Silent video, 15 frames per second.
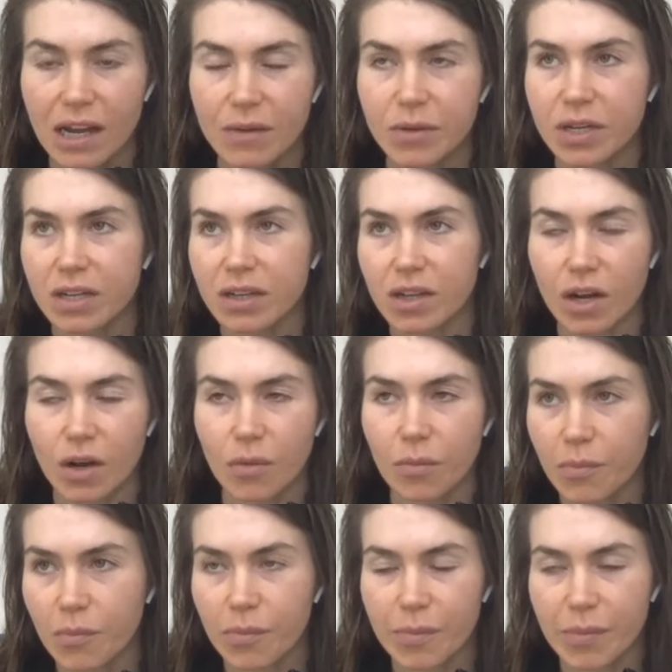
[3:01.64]
I would, you know,
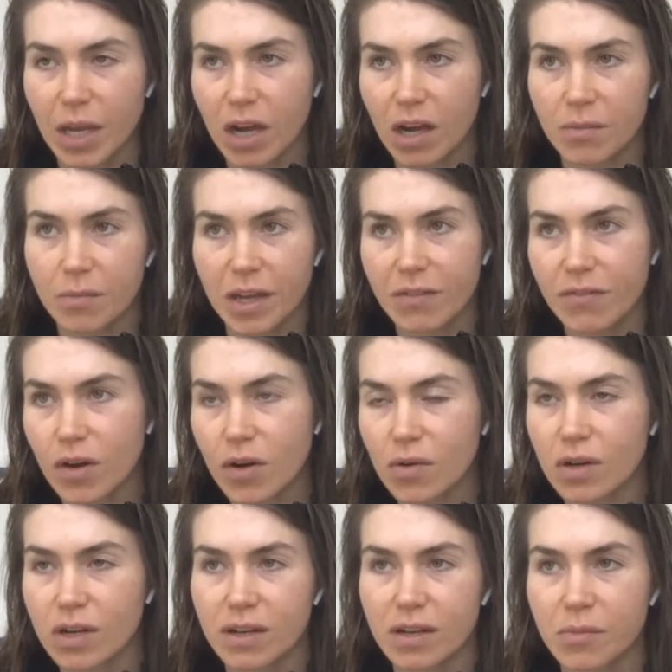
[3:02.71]
be on my phone
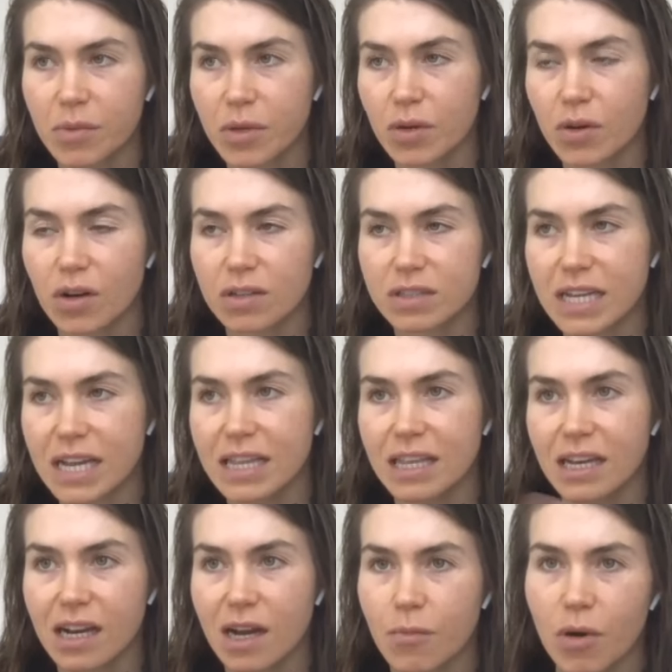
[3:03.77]
and computer all day and then
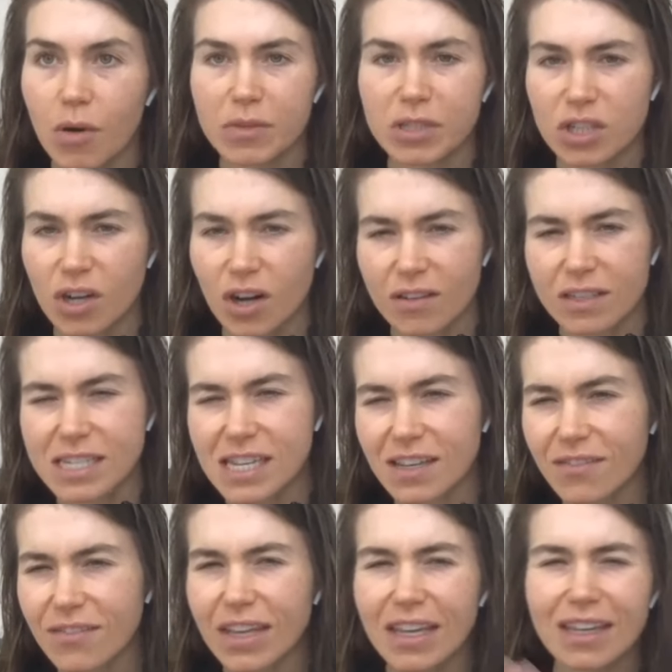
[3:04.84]
come home and turn on the T
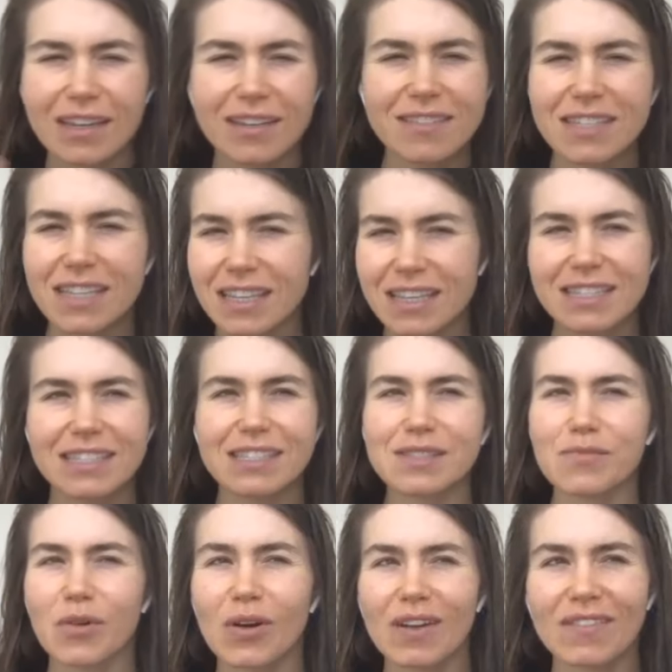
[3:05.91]
V. And I was like, this is
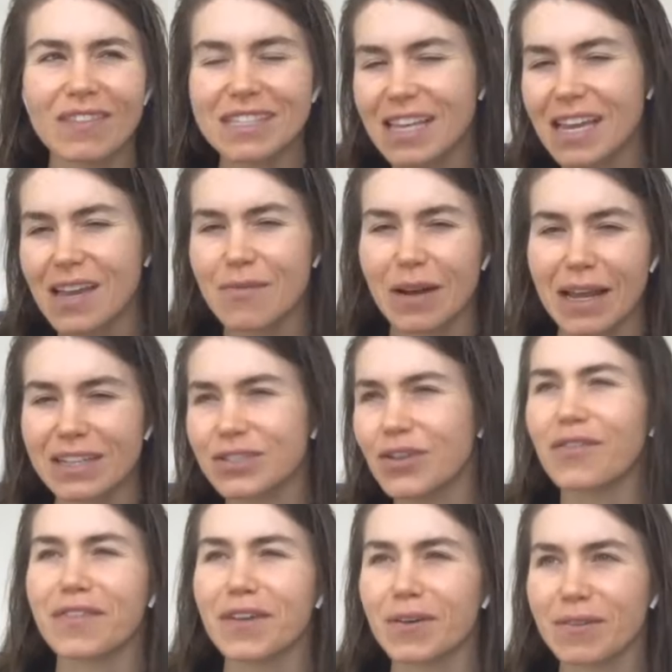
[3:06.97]
more of the same and I
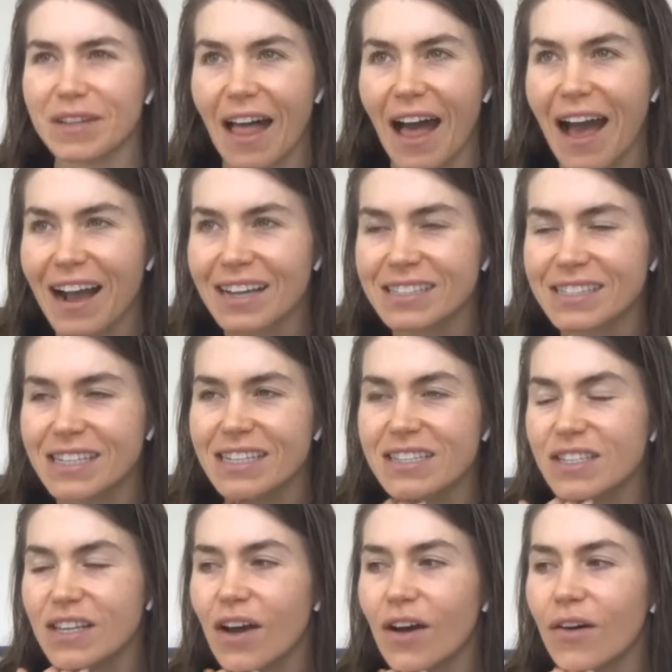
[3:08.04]
don't feel relaxed. And
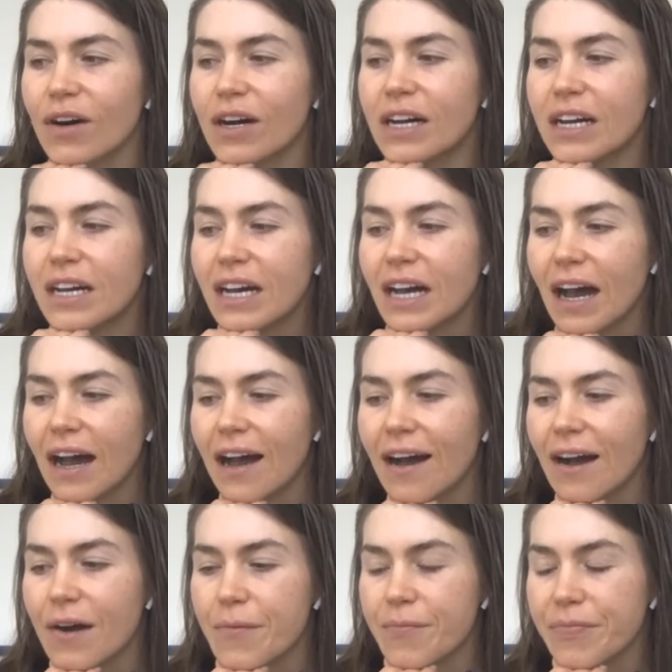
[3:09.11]
so
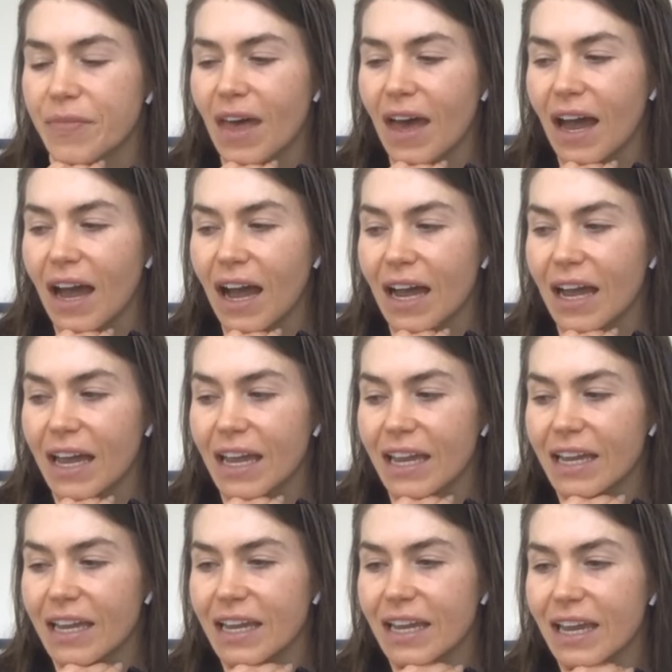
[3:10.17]
um,
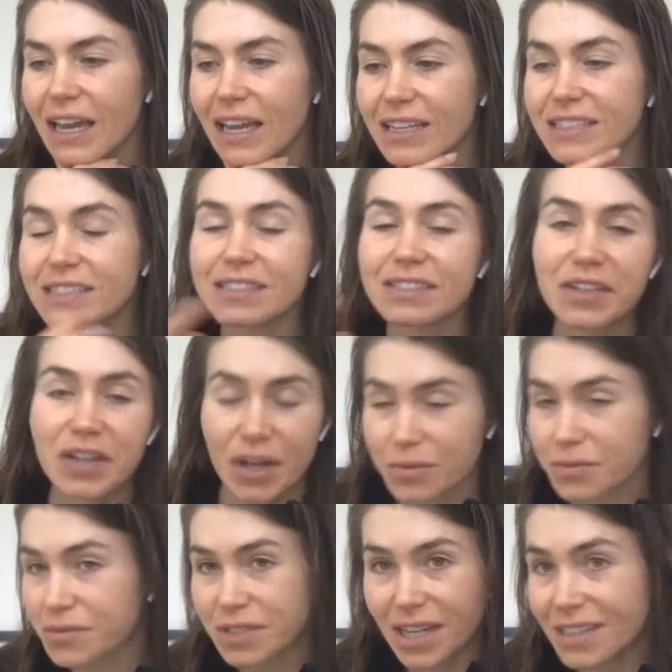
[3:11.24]
I had, you
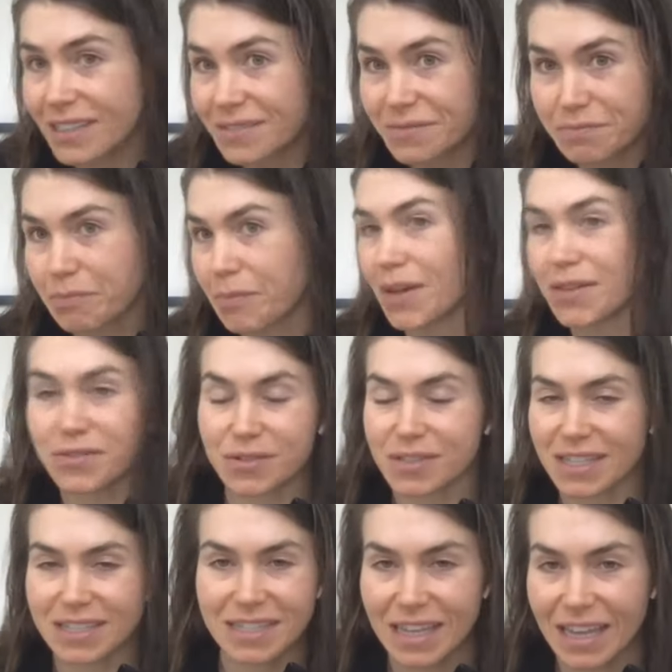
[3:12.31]
know, done puzzles
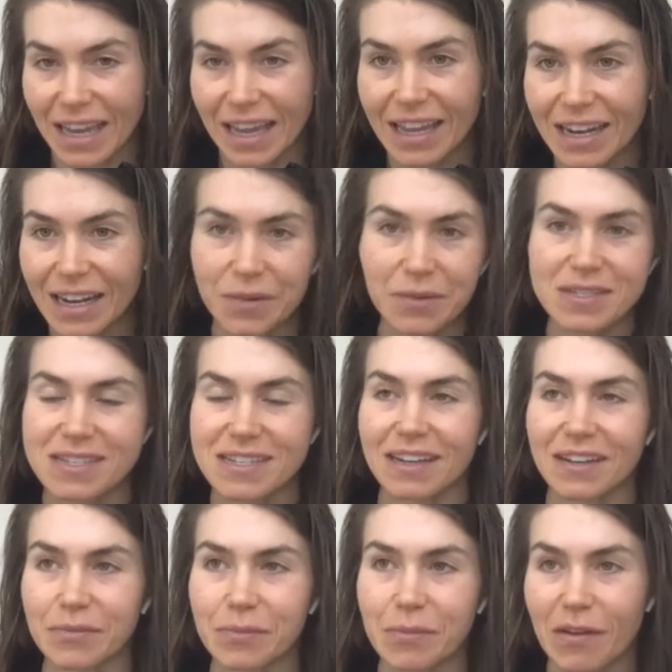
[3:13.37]
as a kid. I wasn't
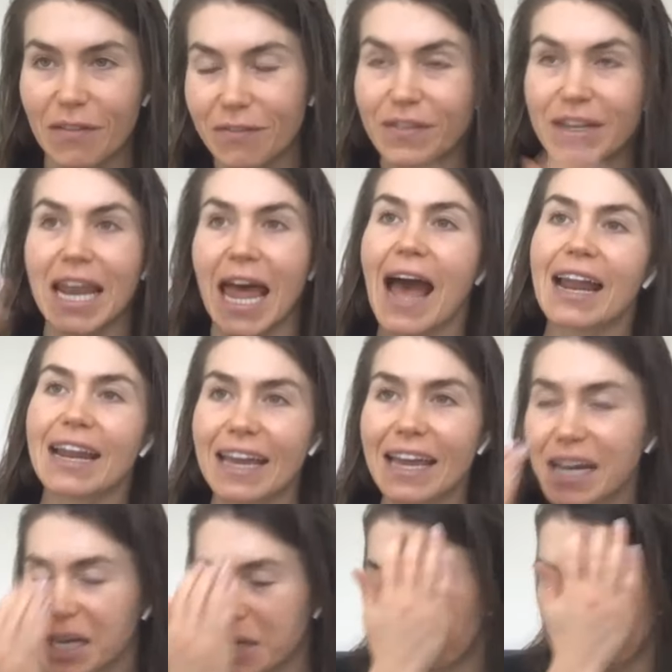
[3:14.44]
a
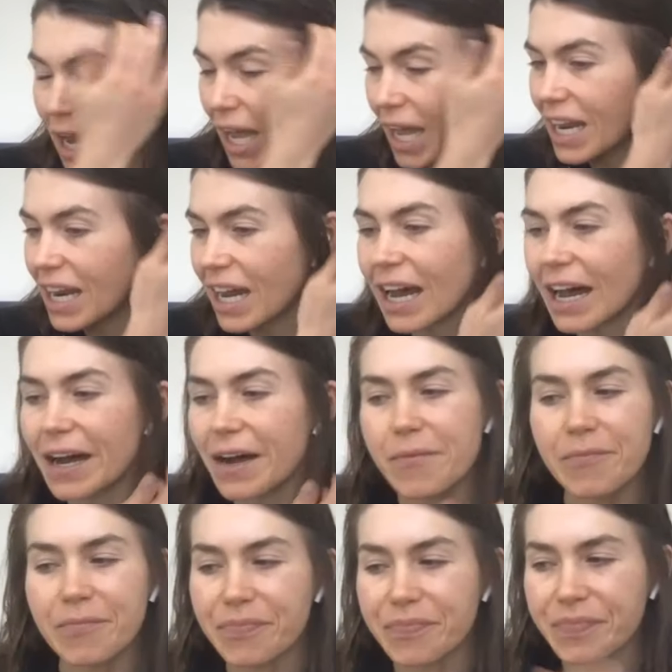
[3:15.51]
fanatic, but
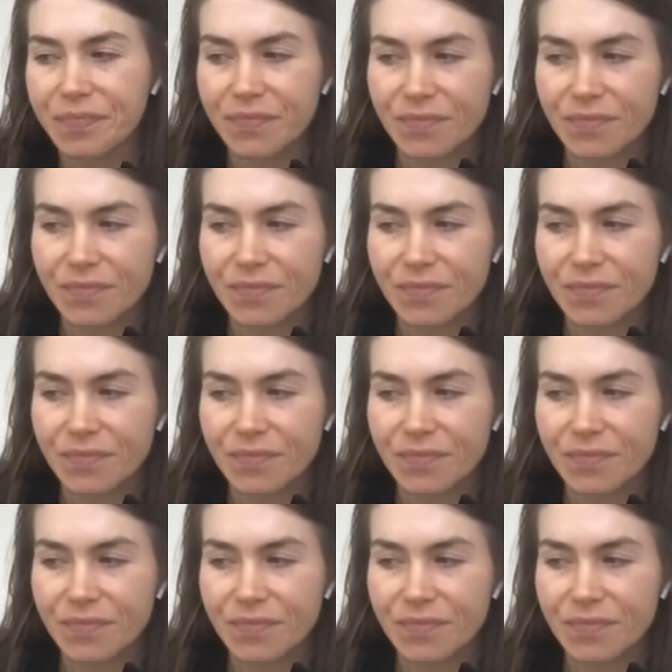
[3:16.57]
um,